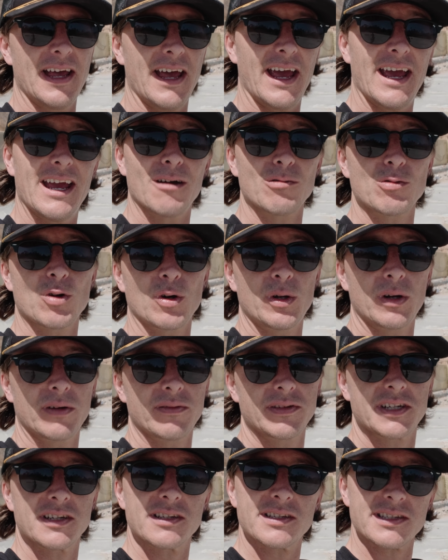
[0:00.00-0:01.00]
Hey, I'm going
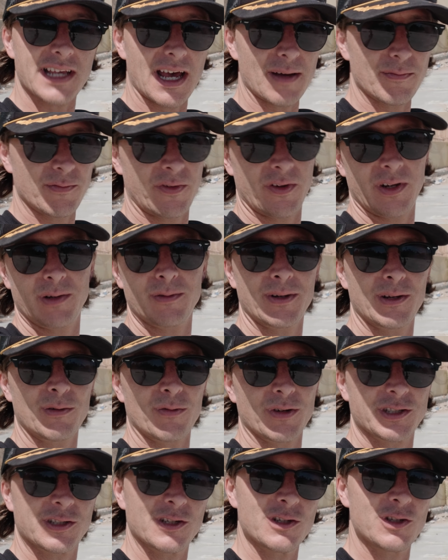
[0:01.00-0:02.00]
over to the slab if anybody
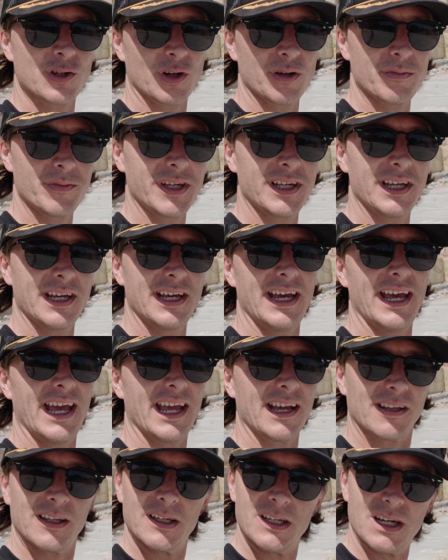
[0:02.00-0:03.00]
wants to join me
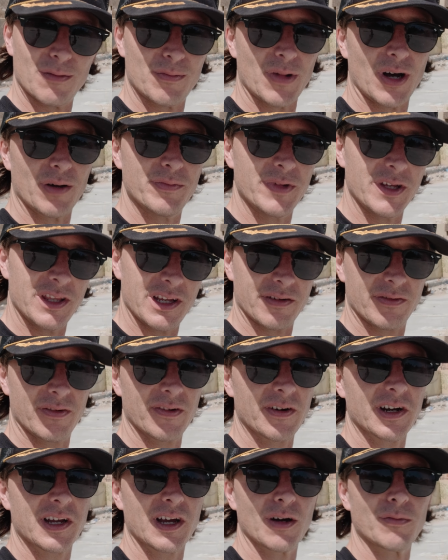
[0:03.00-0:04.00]
and clean up. I'll be there
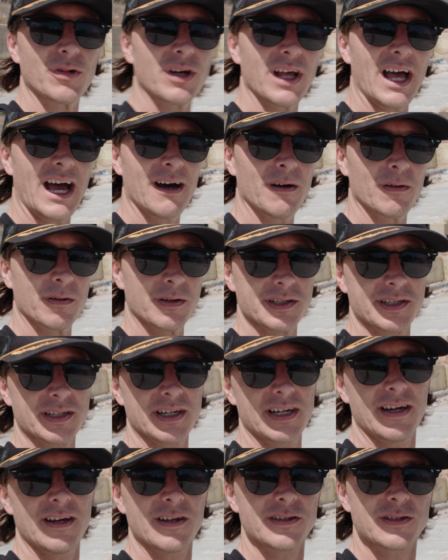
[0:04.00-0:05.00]
for a couple of hours.
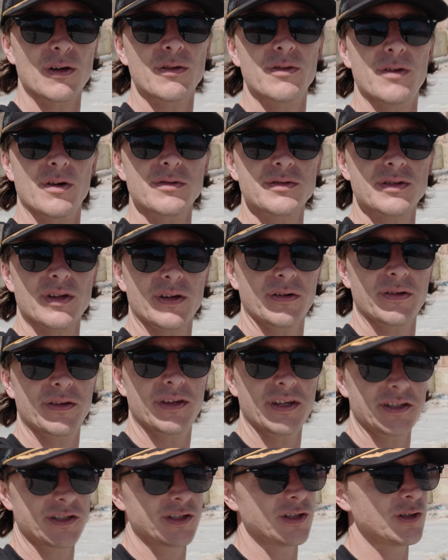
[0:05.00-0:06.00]
So those little
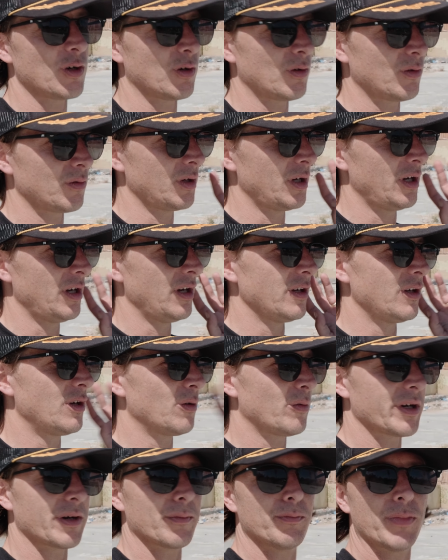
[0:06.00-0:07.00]
things, you don't you
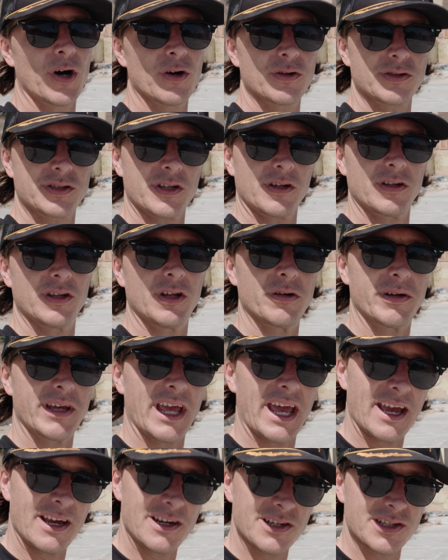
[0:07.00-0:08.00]
don't want to post the
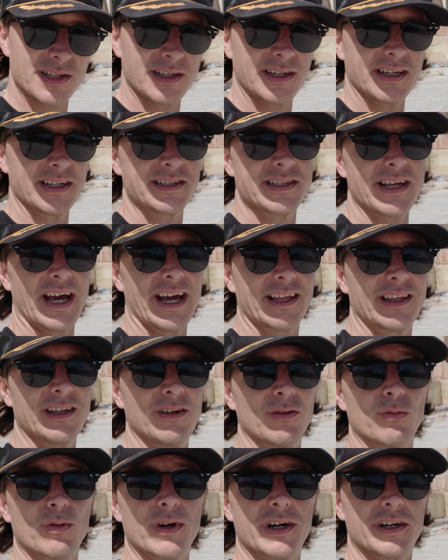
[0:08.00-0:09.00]
location
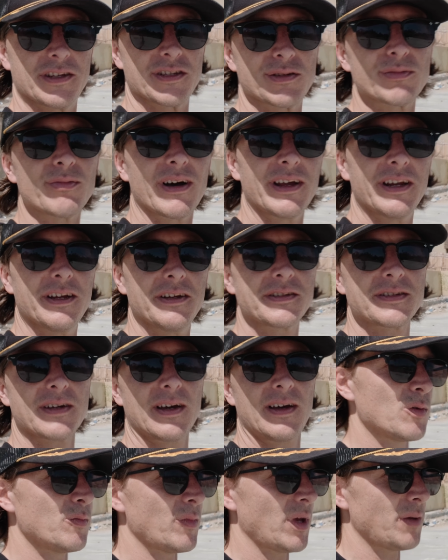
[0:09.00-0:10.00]
exactly of where the spot is,
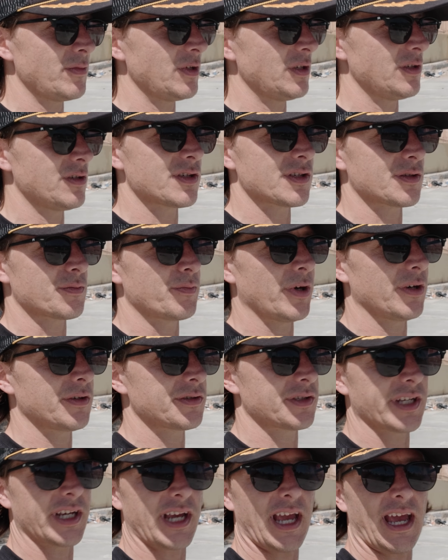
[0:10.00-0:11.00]
but maybe you just
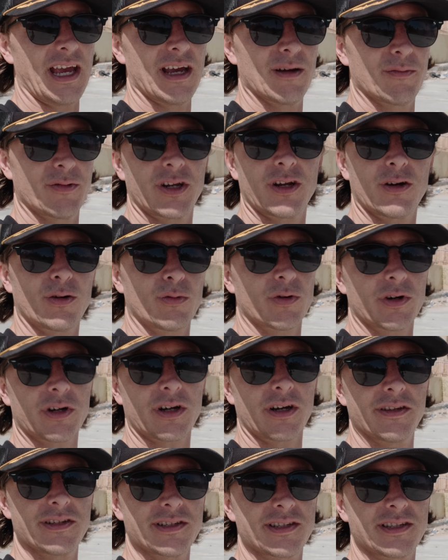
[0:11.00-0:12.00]
post like, hey, I'm gonna go
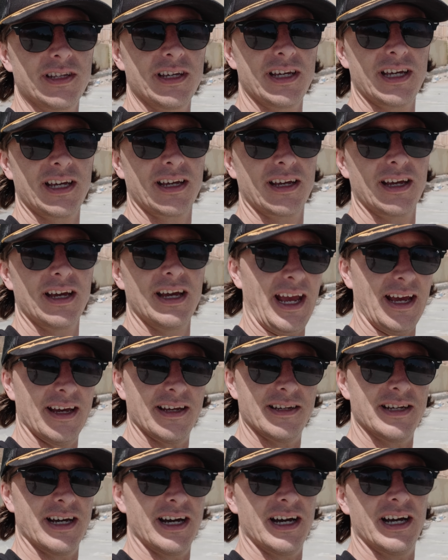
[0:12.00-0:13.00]
work on this thing.
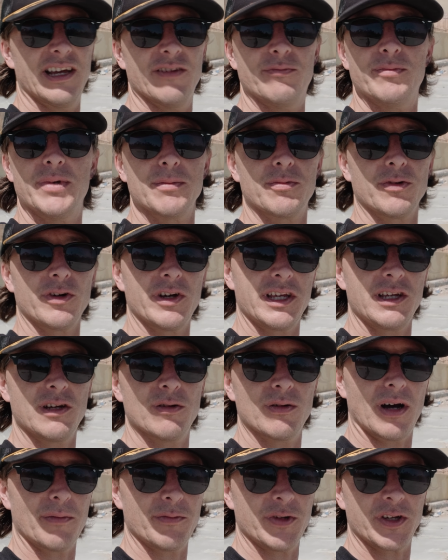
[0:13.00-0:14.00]
And uh, if people hit
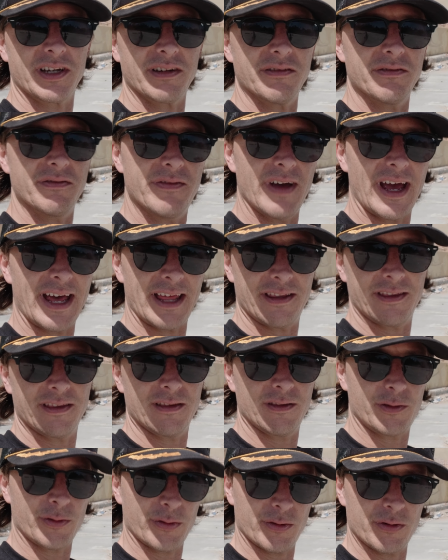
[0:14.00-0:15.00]
you up, you can vet
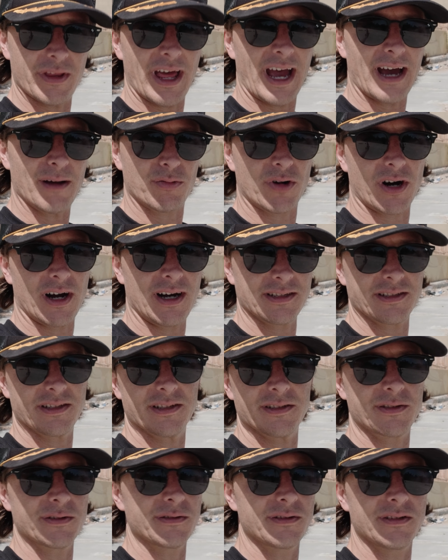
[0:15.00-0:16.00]
through that
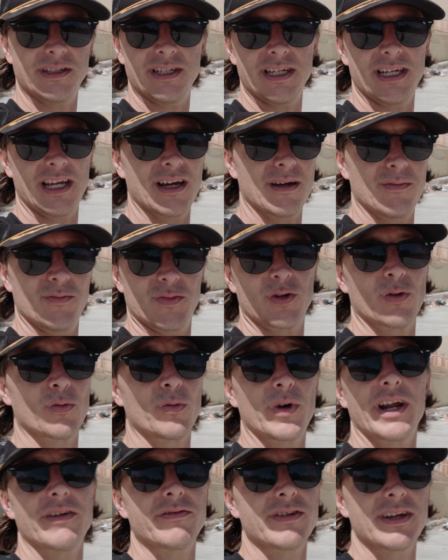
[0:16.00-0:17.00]
process, through the D Ms or
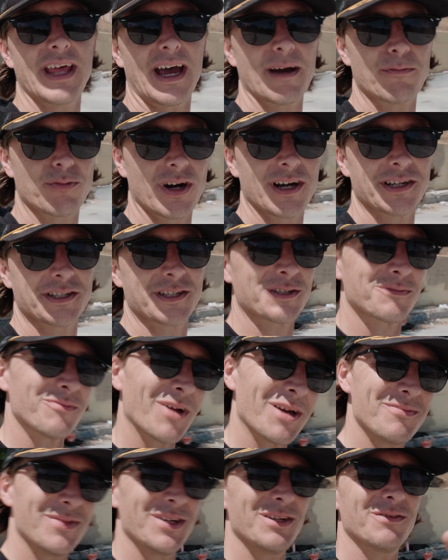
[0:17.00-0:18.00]
whatever that process
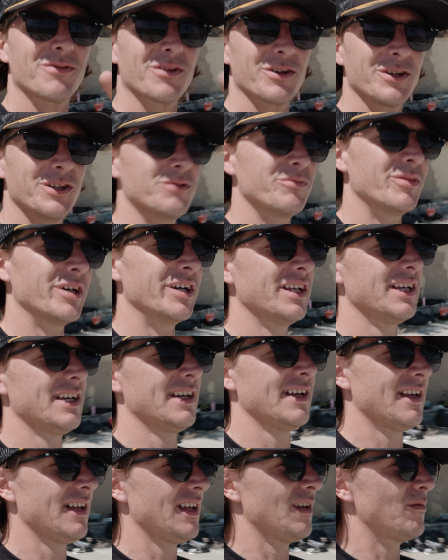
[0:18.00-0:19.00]
might be for you. But
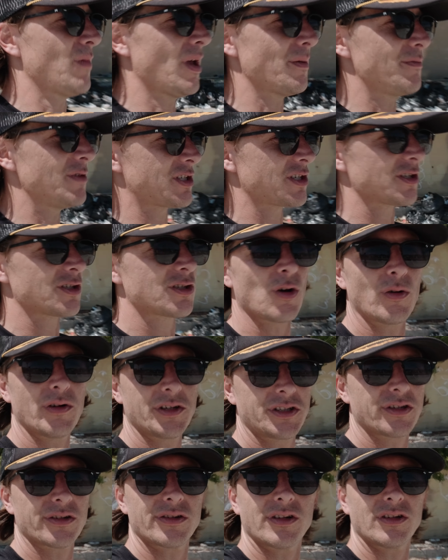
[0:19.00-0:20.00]
maybe it's just
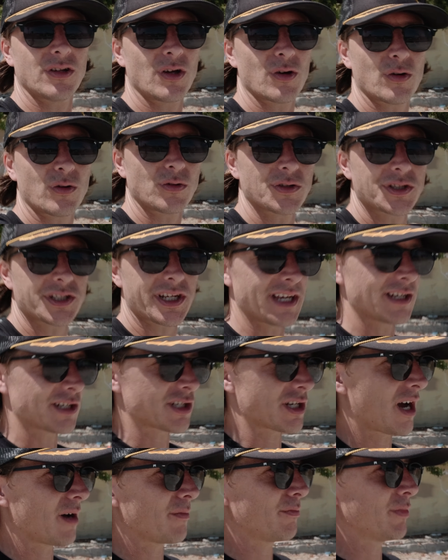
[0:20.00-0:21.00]
going to the local skate
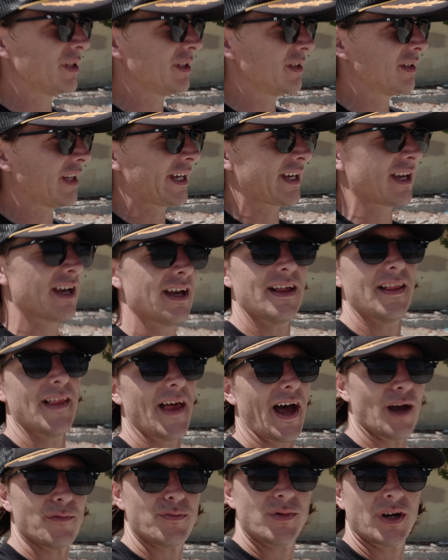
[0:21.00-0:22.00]
shop and like
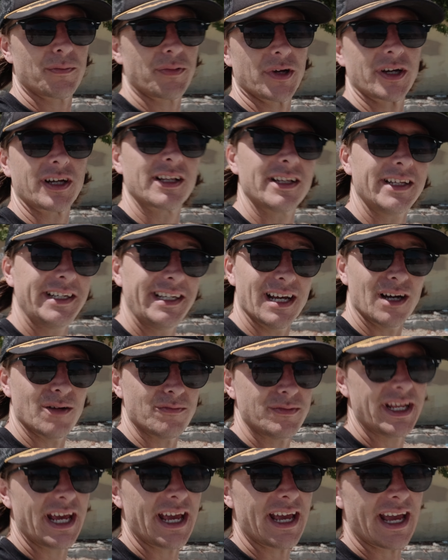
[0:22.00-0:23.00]
hyping up a
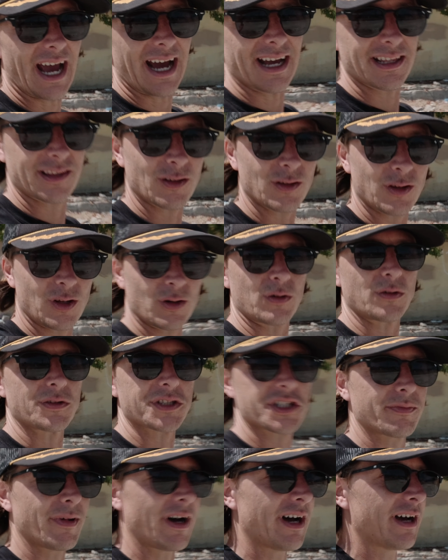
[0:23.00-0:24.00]
cleanup day at the
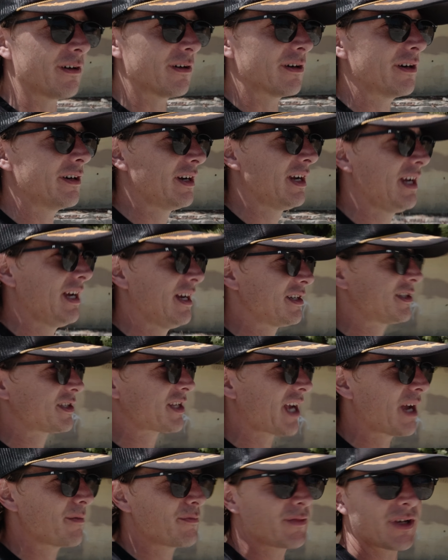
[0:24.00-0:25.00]
local spot, or
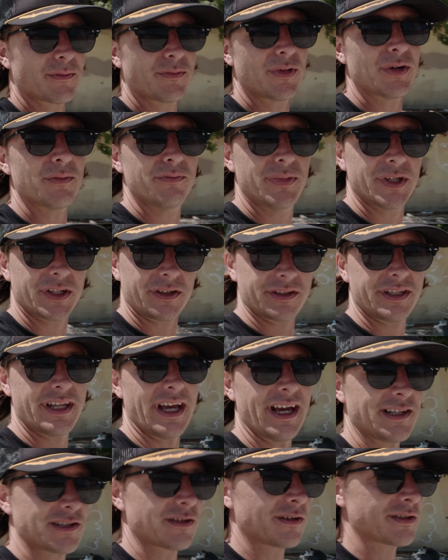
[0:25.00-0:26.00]
just hyping up a build
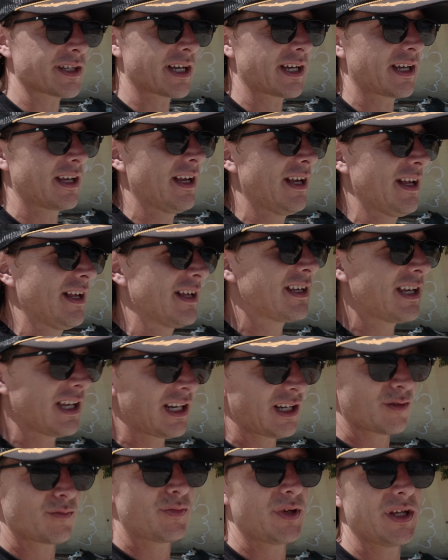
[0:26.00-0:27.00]
day. So it's like
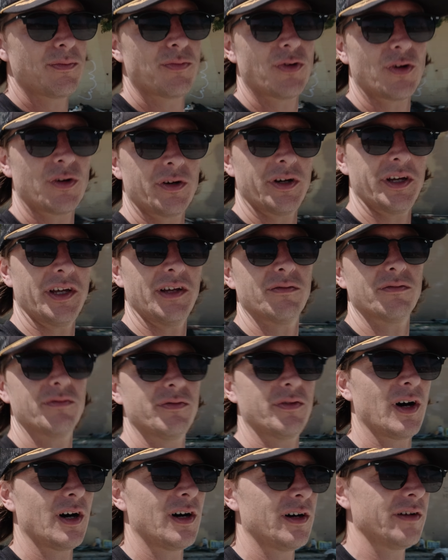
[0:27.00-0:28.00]
getting people
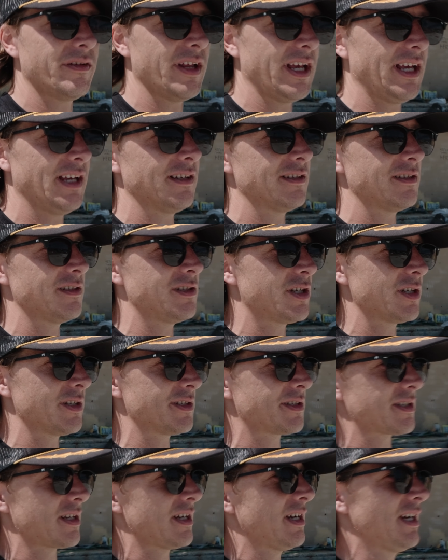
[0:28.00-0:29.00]
involved and
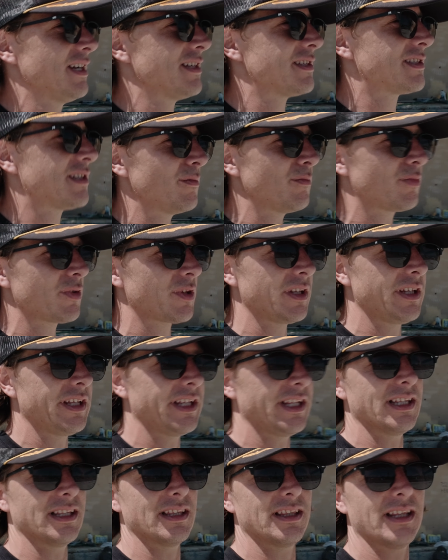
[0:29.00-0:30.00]
just
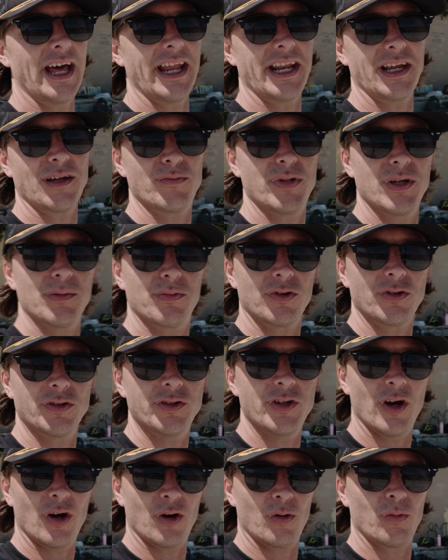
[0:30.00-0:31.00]
simply letting people
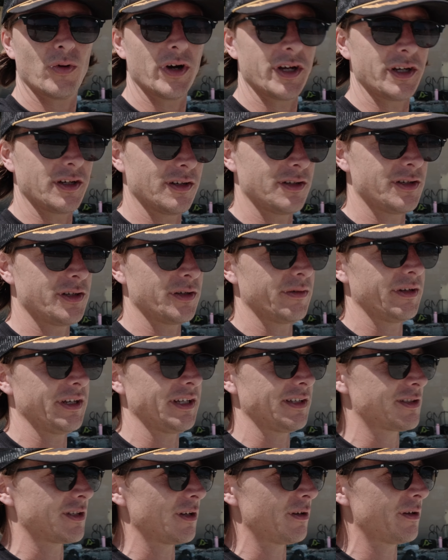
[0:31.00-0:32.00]
know what you're
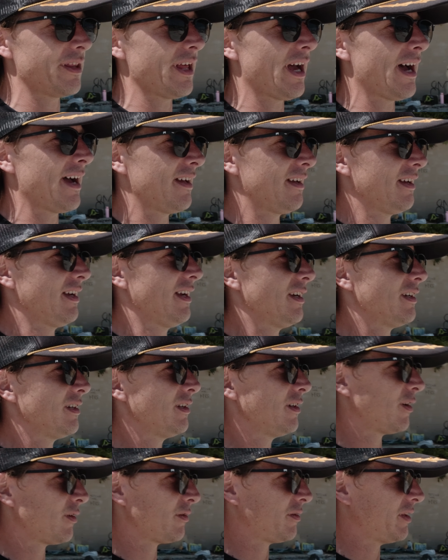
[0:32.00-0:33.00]
doing so that,
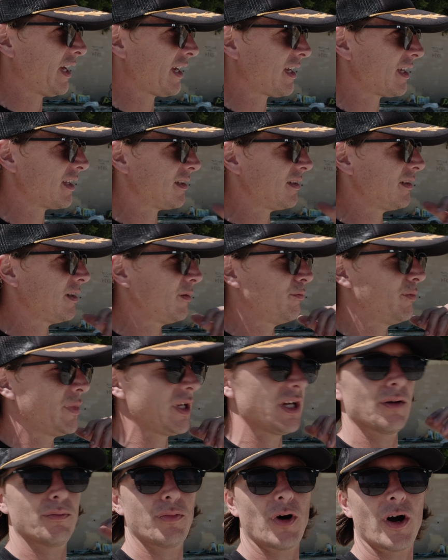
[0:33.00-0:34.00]
you know, they can
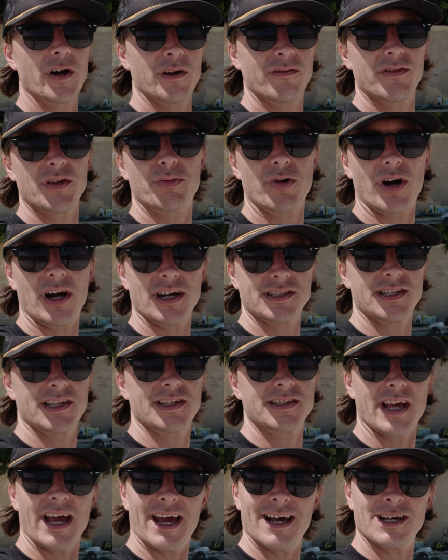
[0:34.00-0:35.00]
be a part of the
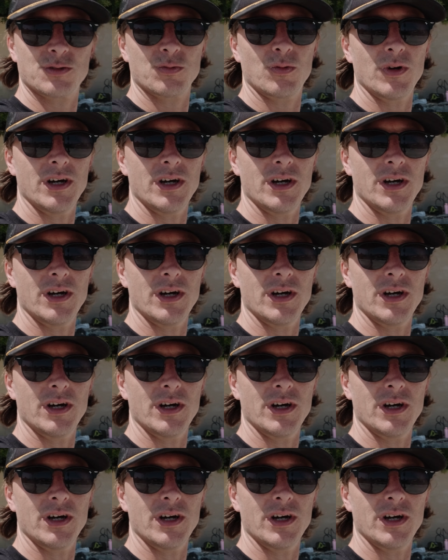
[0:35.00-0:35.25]
process as